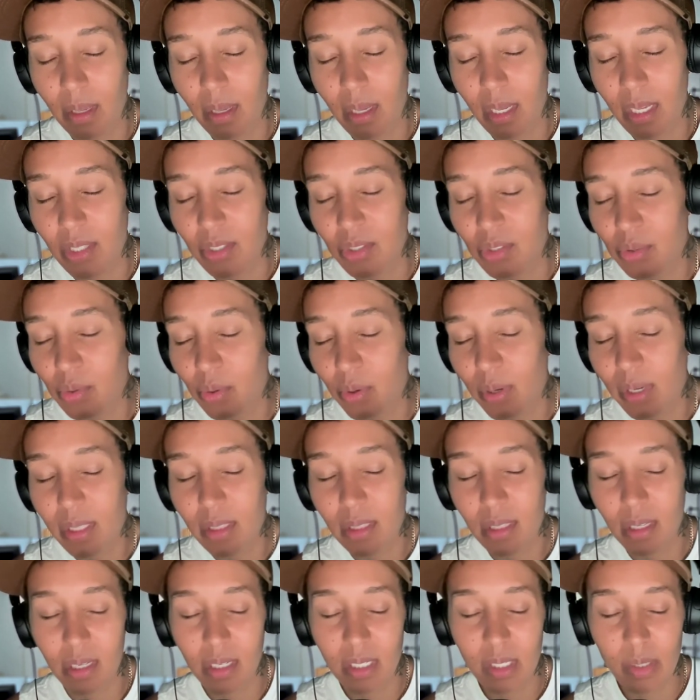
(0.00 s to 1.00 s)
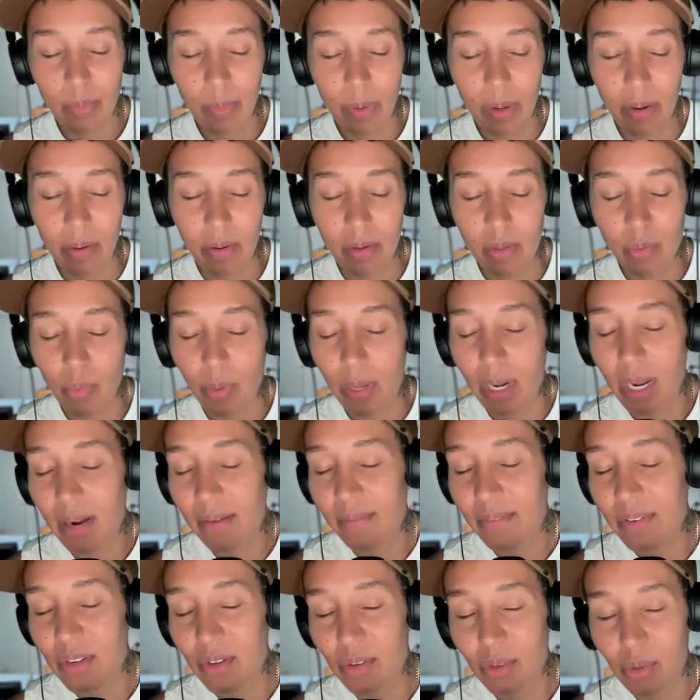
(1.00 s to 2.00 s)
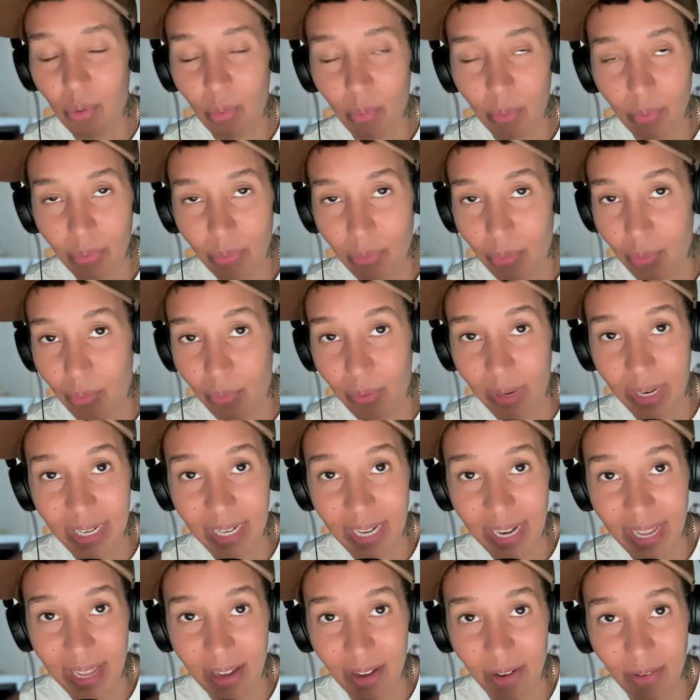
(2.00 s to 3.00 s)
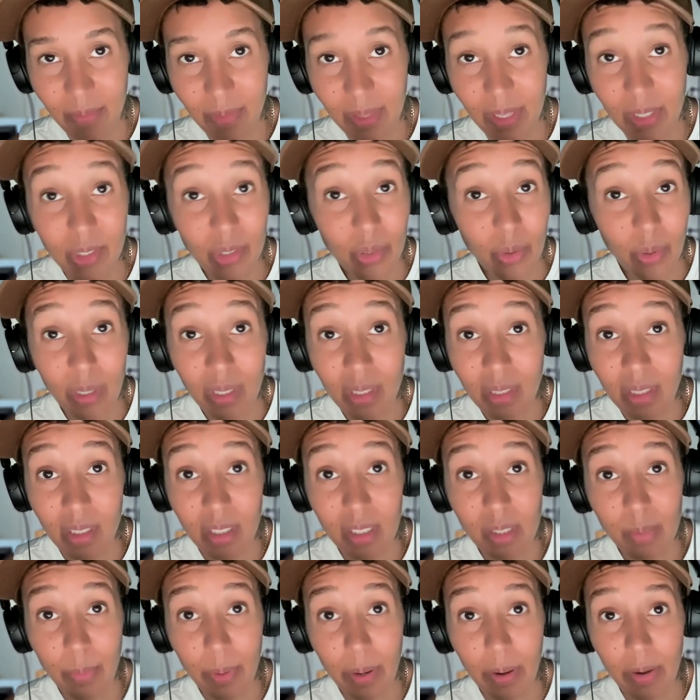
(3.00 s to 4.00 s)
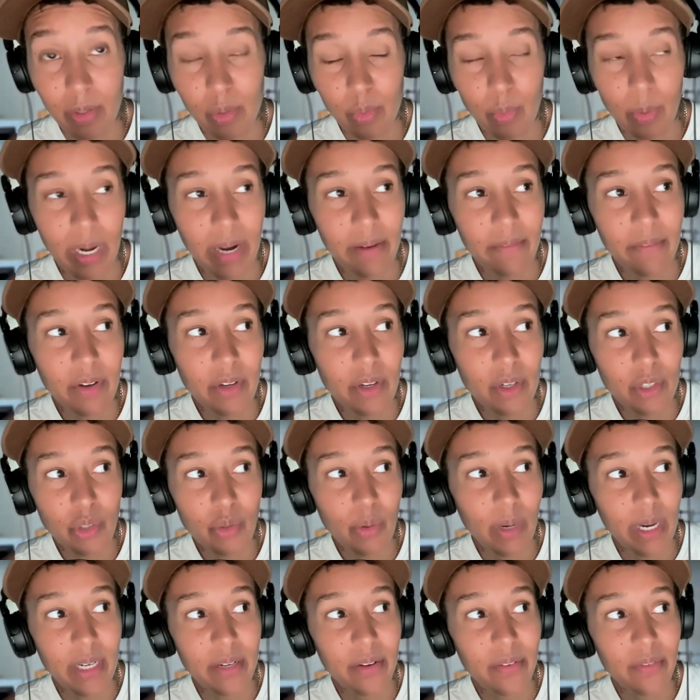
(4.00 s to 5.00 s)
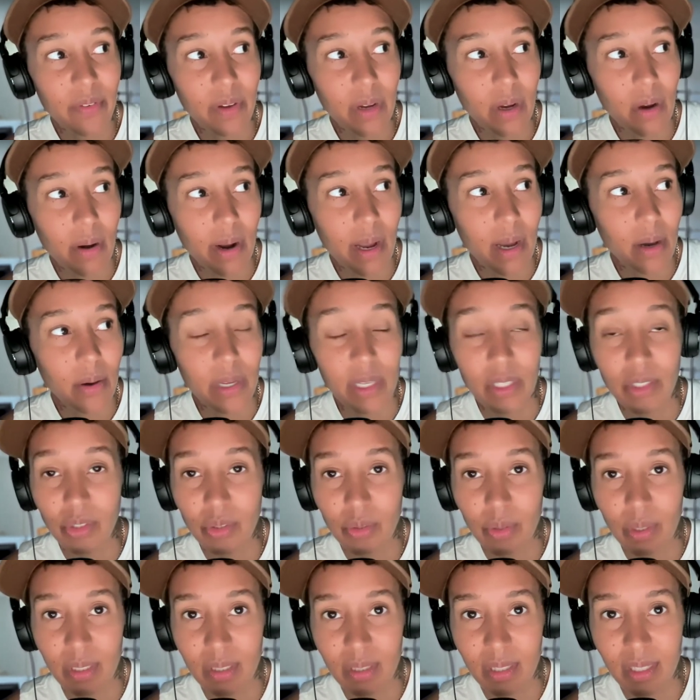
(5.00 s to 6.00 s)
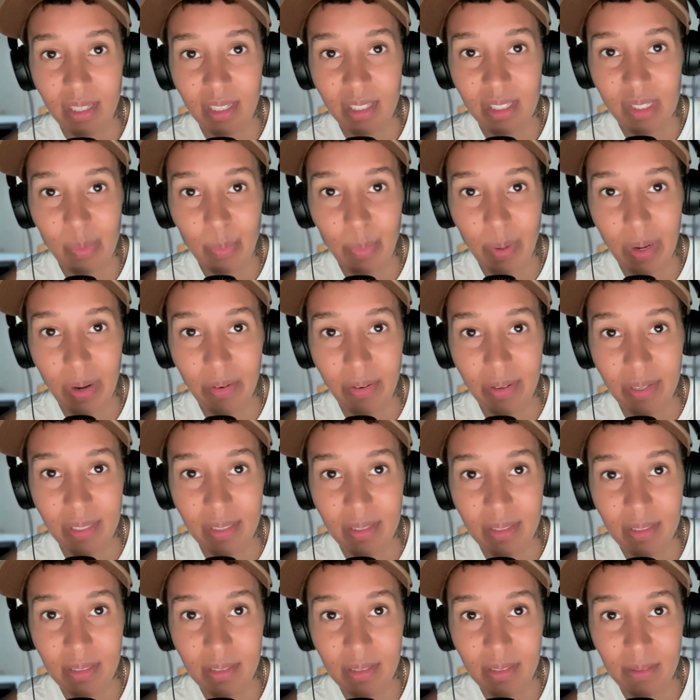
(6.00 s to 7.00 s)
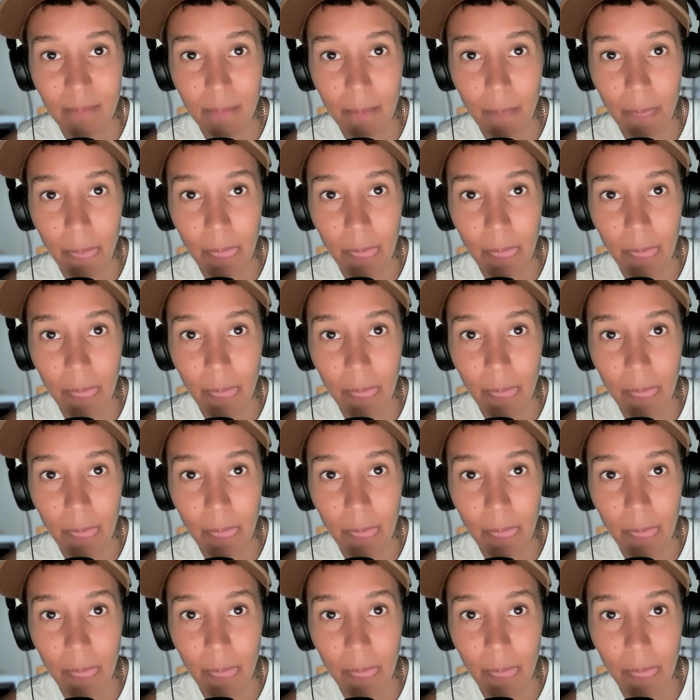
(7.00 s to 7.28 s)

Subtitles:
Enjoy the experience. Whatever you're going through right now, enjoy the experience. Whatever you're trying to figure out, enjoy the experience.